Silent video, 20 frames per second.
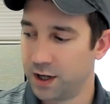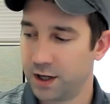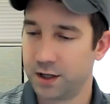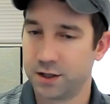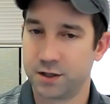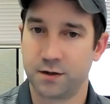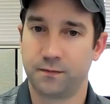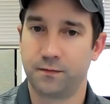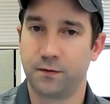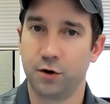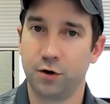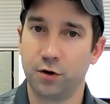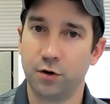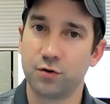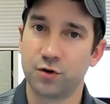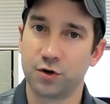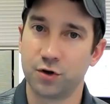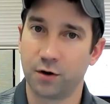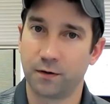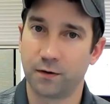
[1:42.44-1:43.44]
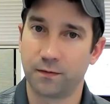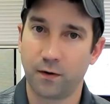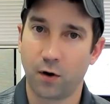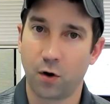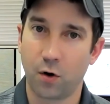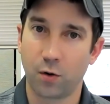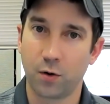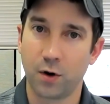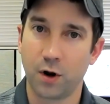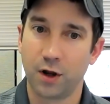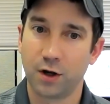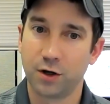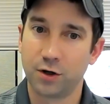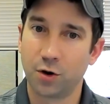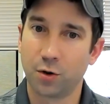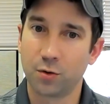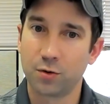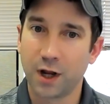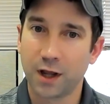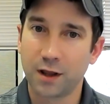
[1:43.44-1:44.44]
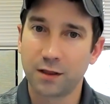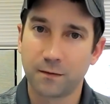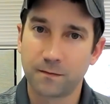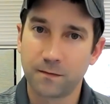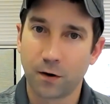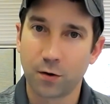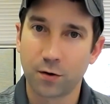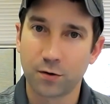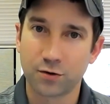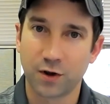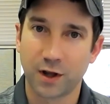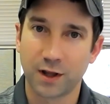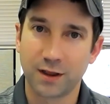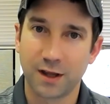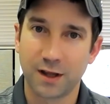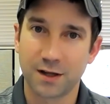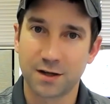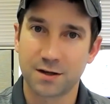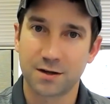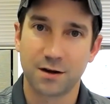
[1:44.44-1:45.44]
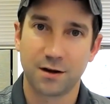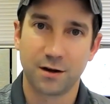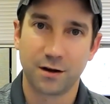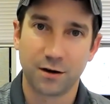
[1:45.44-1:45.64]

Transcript: is if you're using your phone, don't take the photos like this.